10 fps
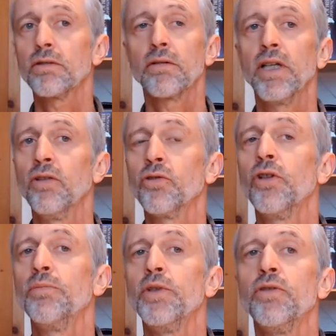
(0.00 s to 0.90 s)
can
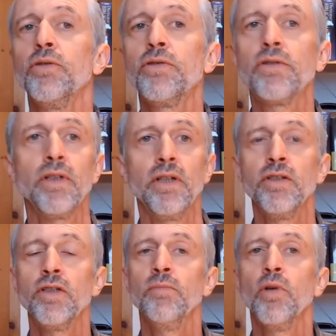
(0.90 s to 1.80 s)
also be used in
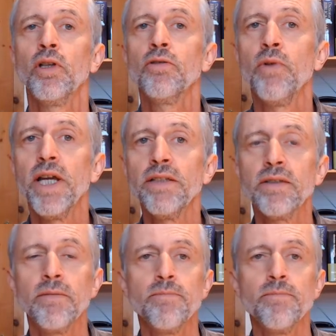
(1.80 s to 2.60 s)
symbolic ways.